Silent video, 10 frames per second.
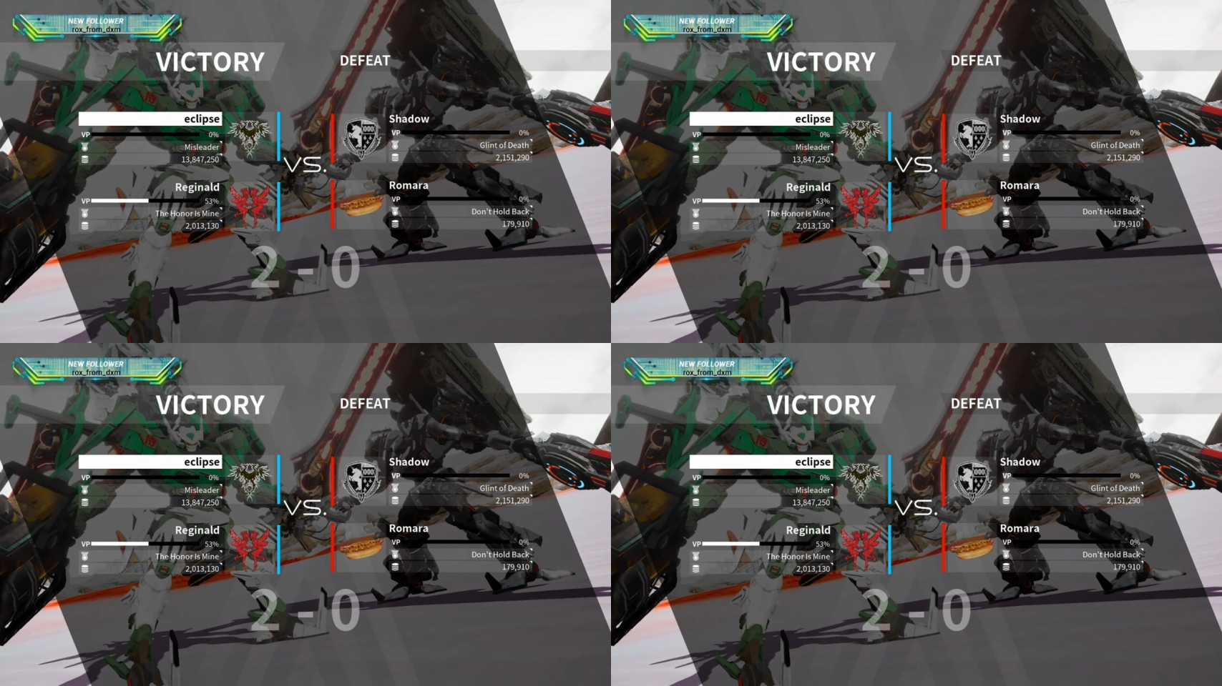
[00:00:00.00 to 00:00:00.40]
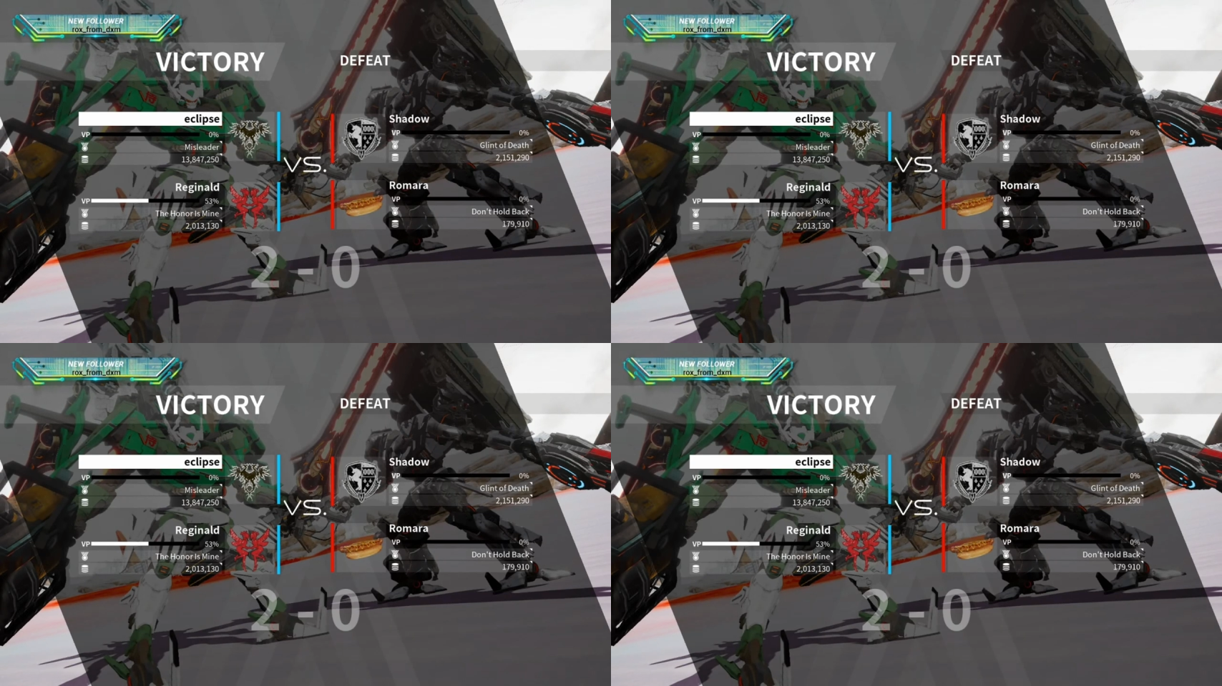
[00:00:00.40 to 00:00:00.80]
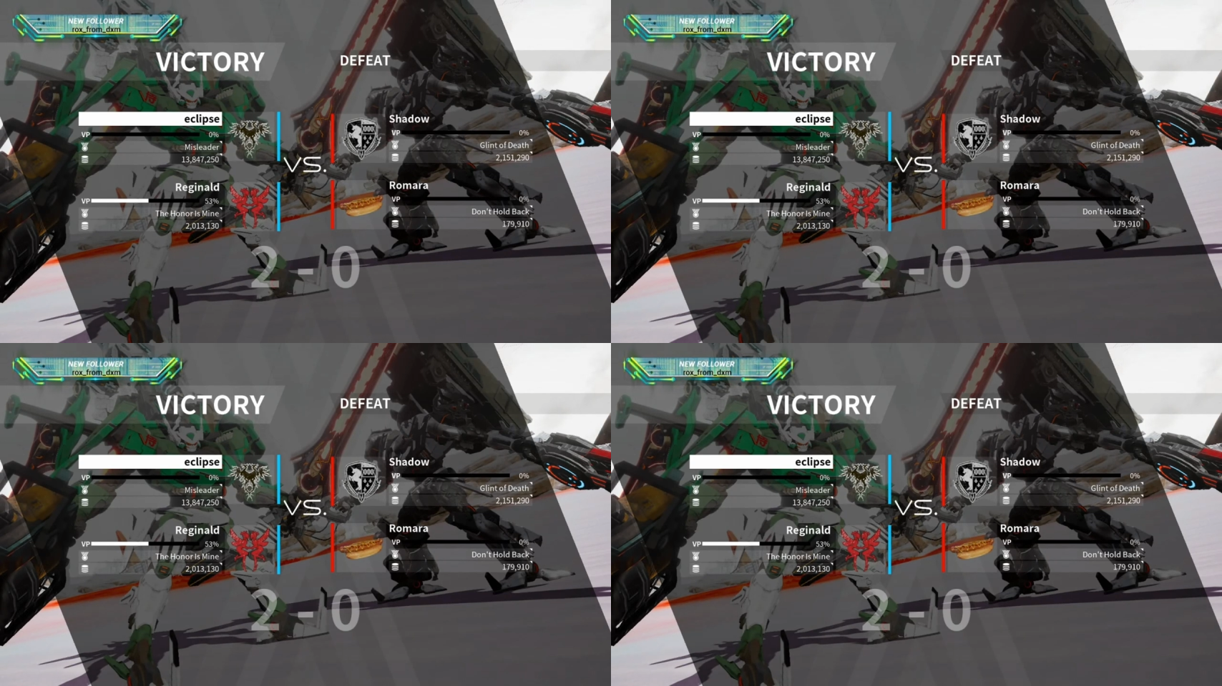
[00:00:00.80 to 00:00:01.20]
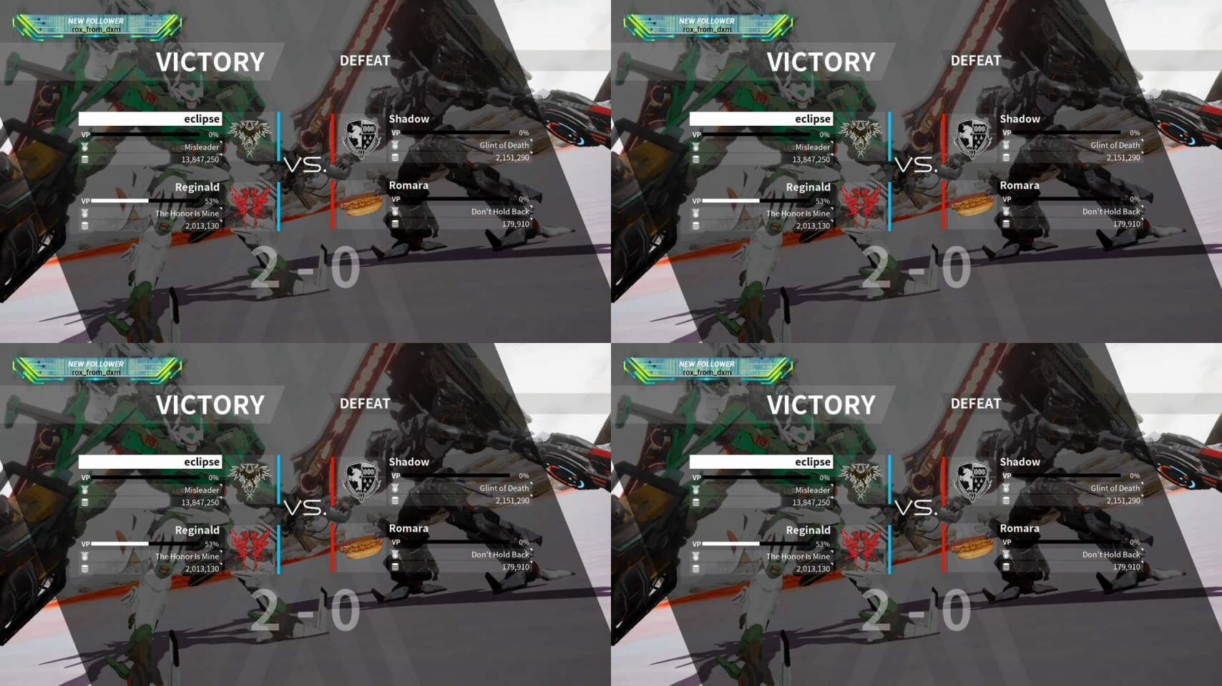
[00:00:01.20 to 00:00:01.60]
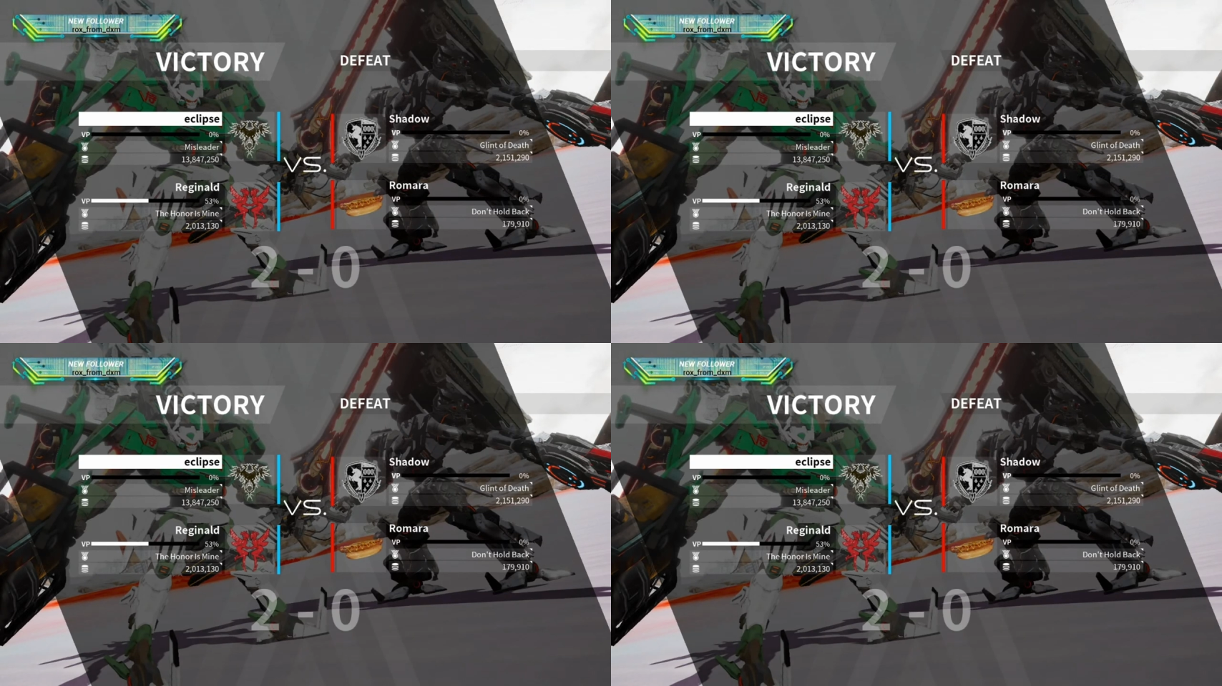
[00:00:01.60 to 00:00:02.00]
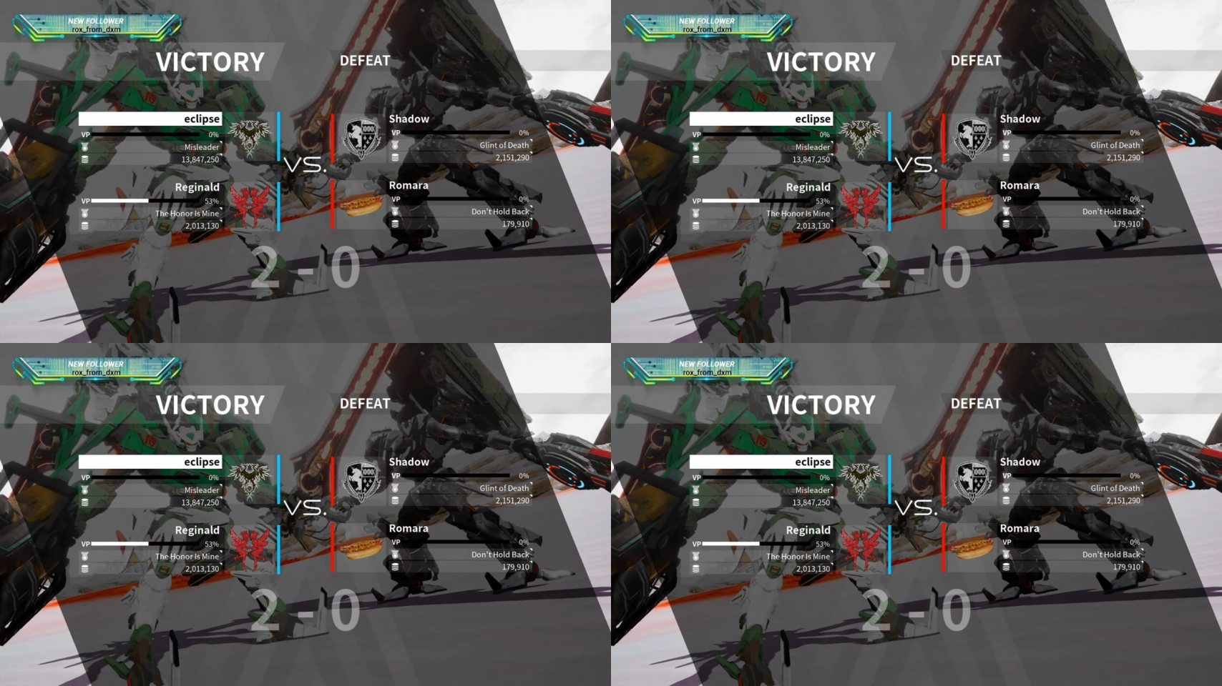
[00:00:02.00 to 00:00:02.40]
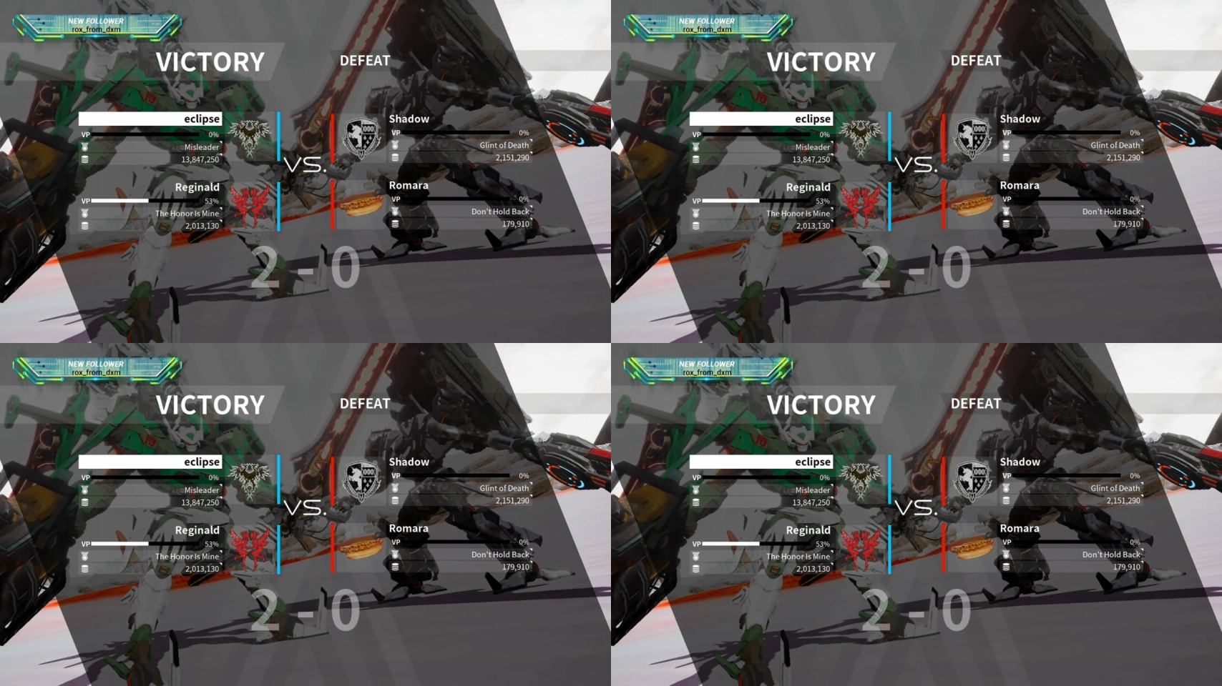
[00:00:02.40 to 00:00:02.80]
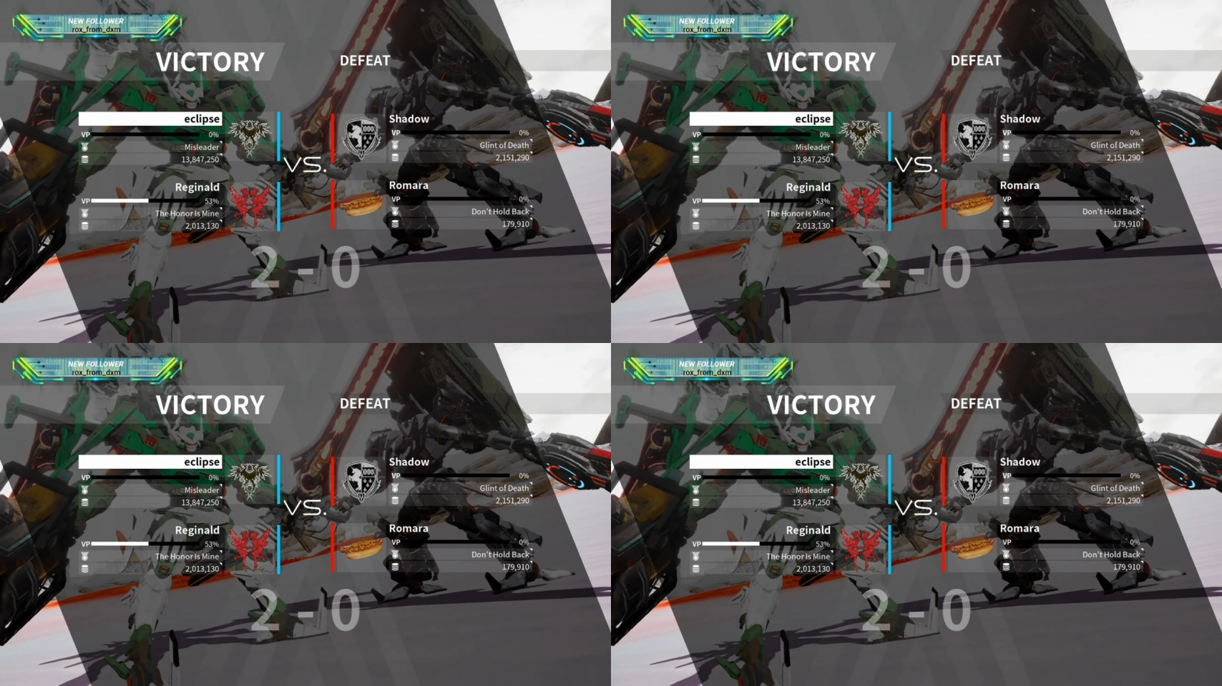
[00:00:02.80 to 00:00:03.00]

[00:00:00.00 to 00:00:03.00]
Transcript: [unreadable: no face in view]